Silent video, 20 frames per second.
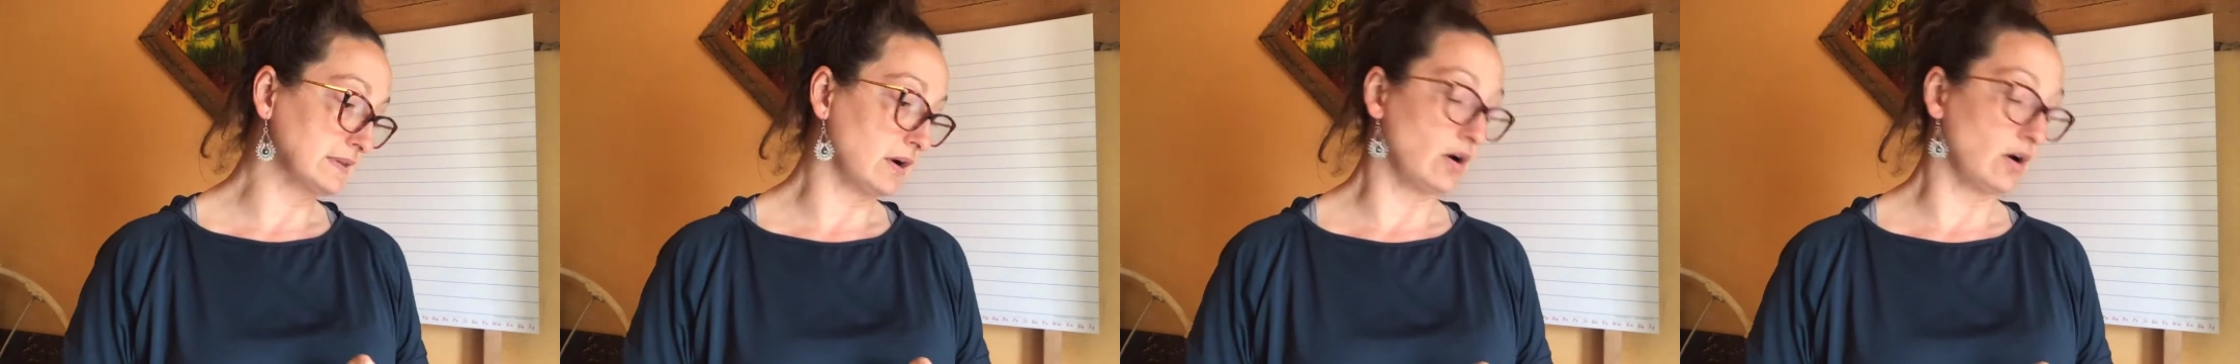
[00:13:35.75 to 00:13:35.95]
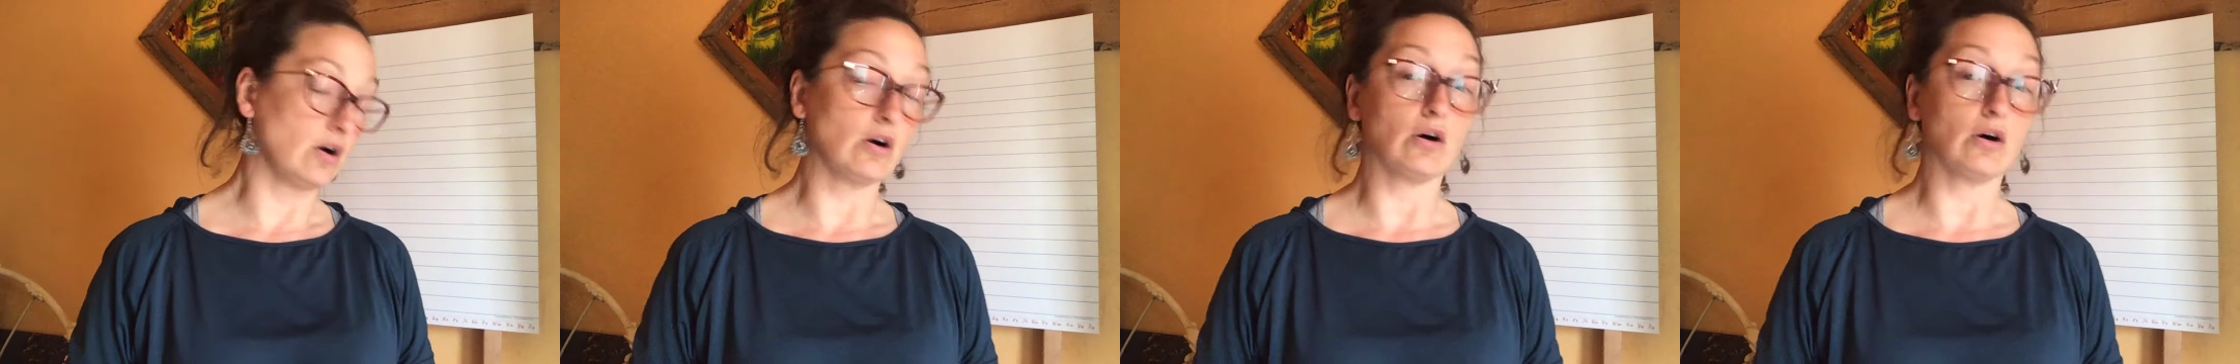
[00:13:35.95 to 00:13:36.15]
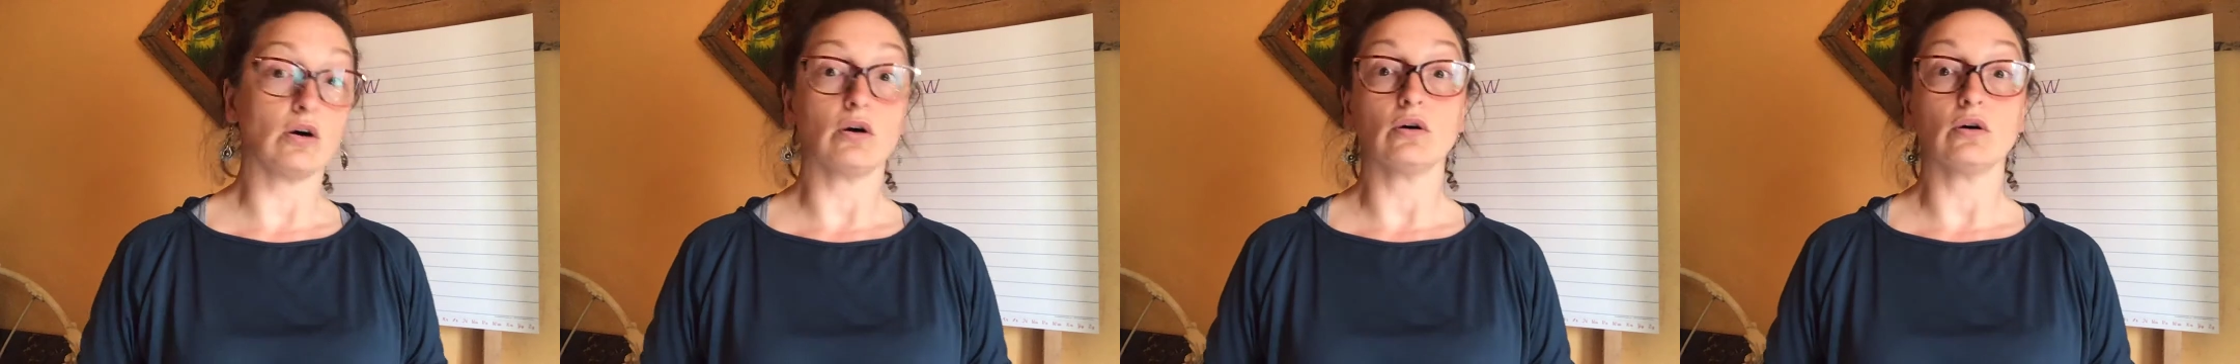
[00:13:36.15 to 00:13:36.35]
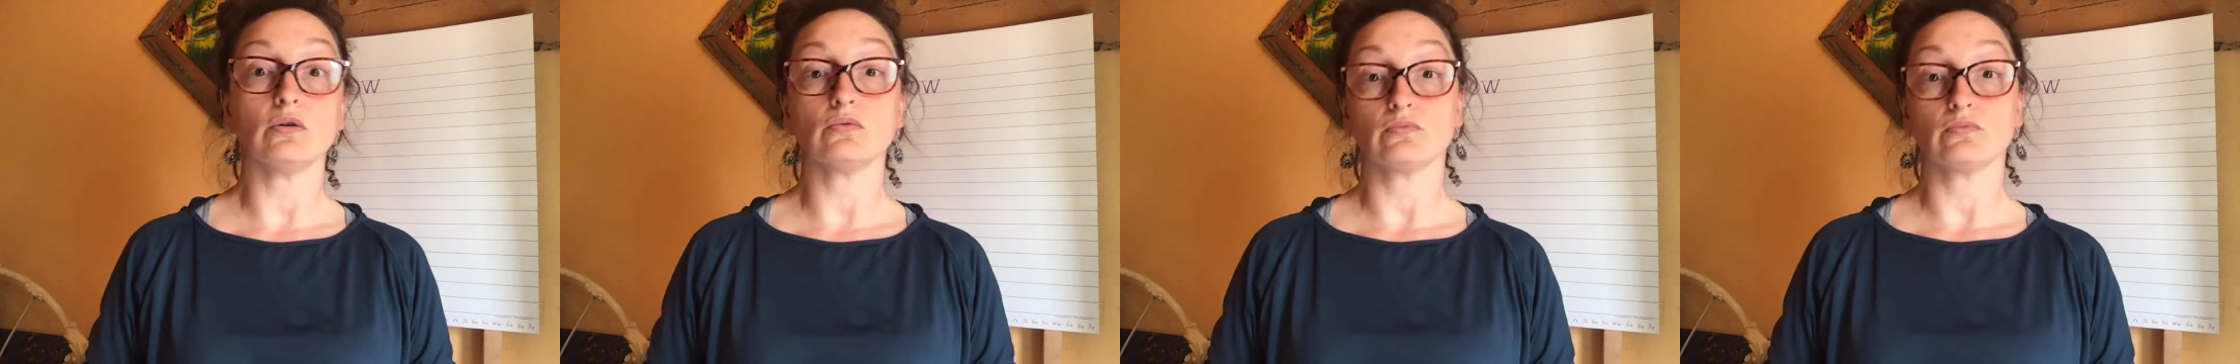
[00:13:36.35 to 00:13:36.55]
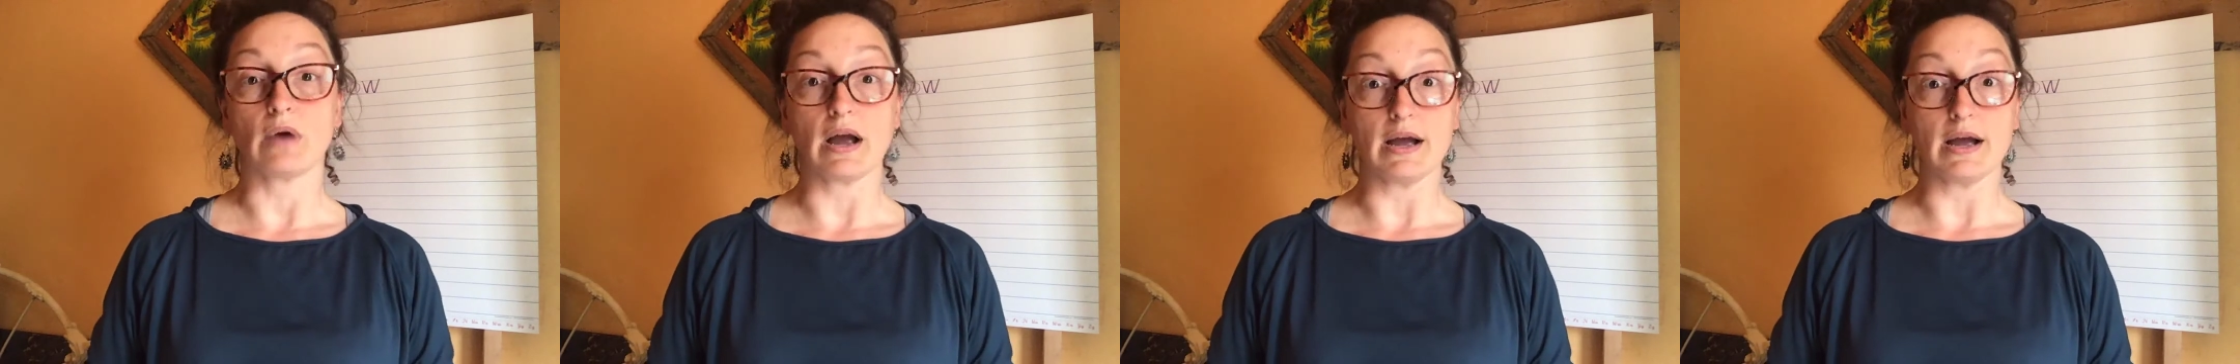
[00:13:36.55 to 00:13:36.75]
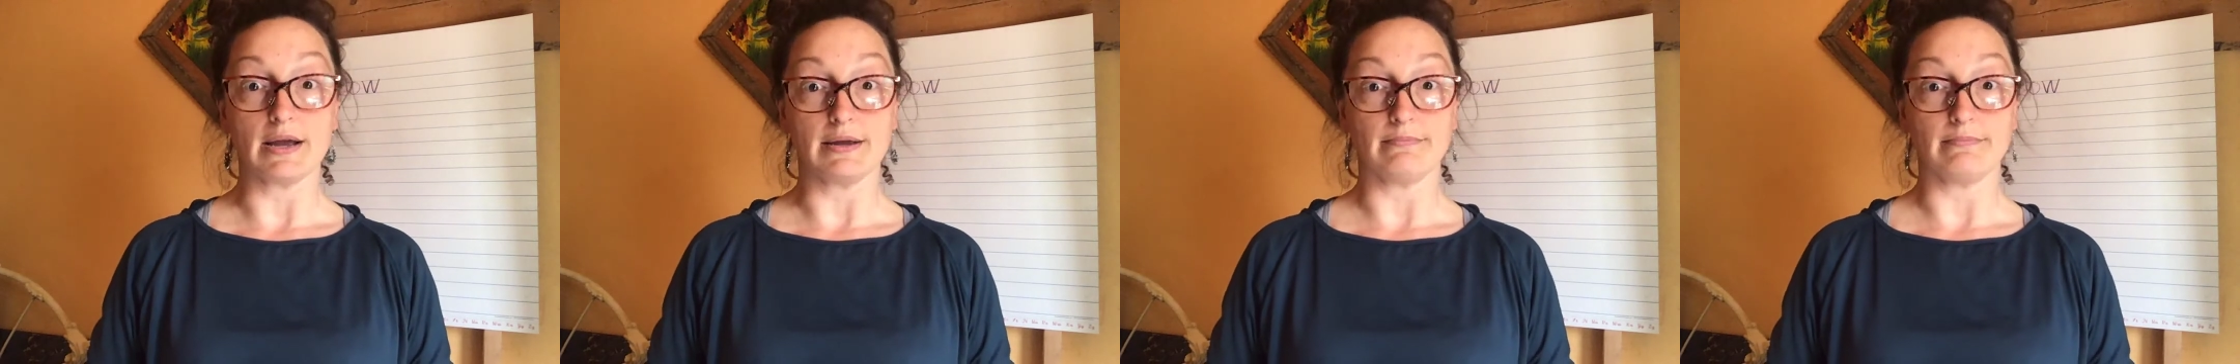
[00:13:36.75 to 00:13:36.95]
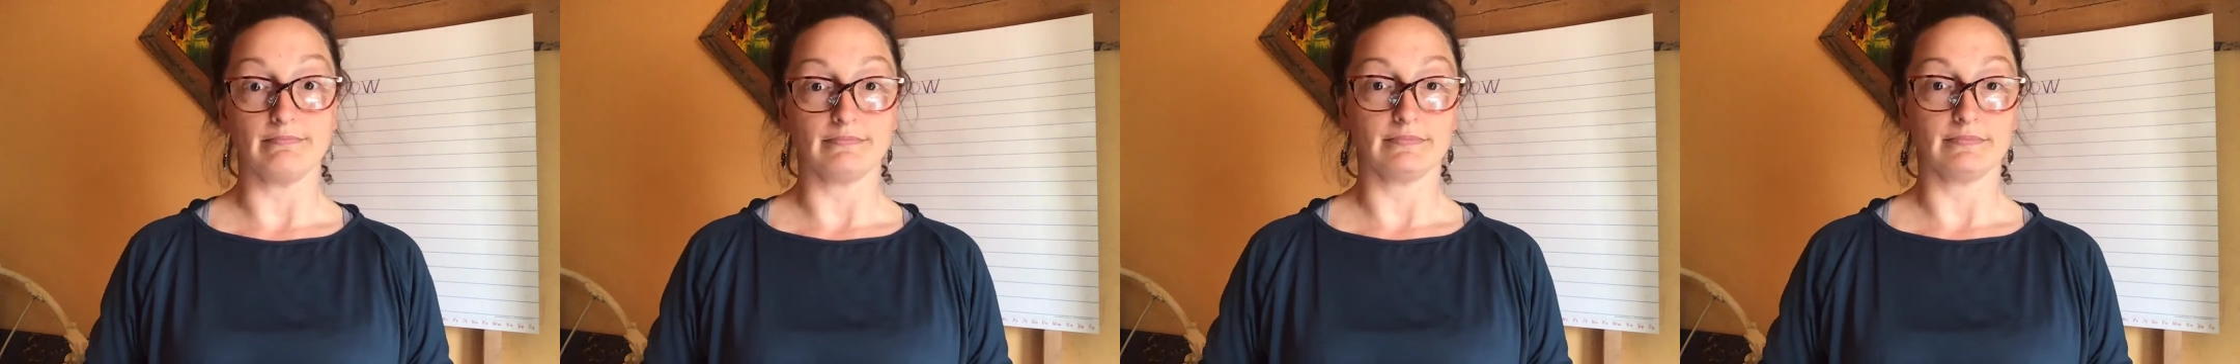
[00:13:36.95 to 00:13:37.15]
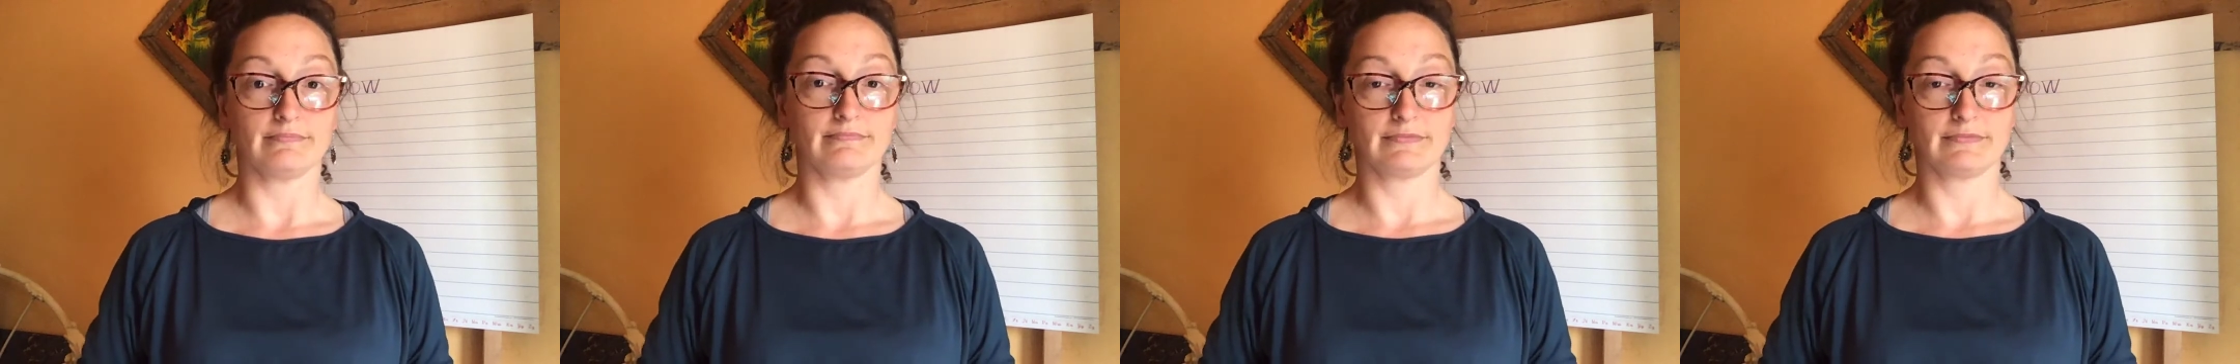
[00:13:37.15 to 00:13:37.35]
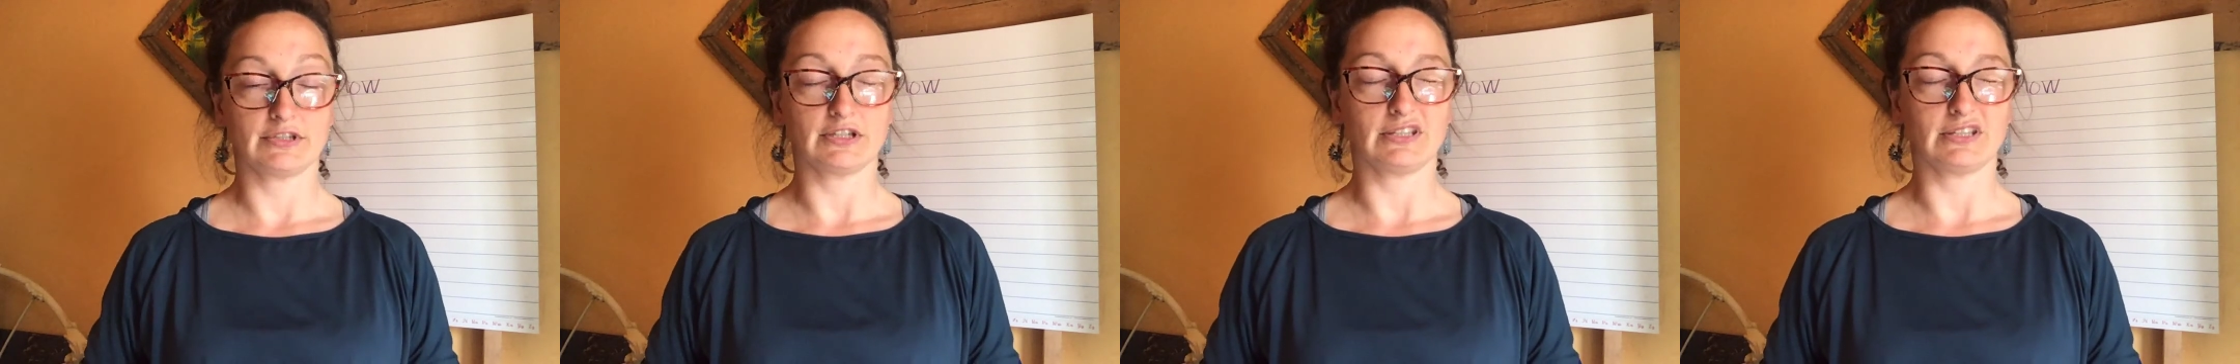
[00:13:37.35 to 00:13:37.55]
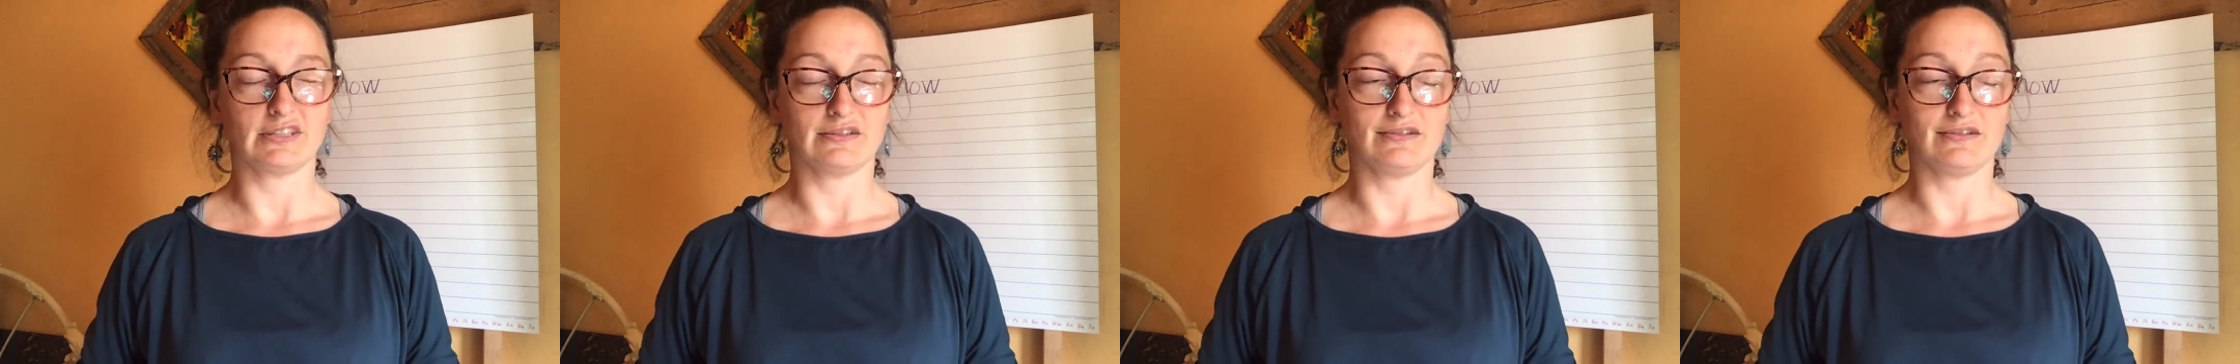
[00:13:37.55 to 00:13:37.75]
all rhyme,
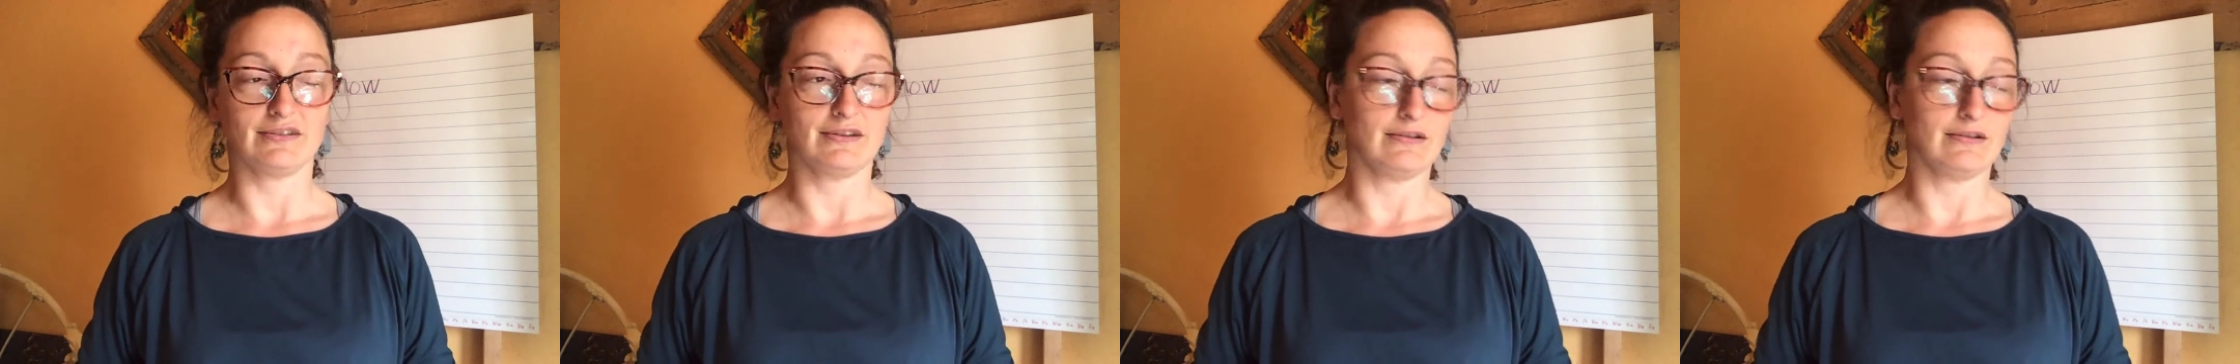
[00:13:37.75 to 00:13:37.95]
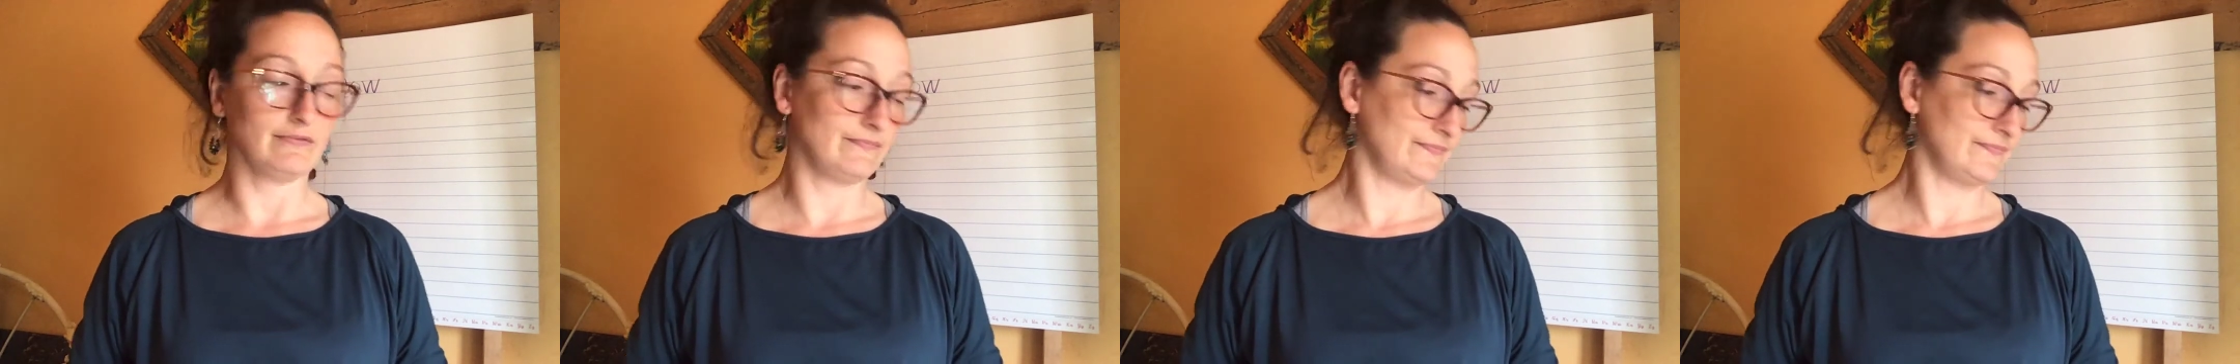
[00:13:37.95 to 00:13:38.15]
just so you know.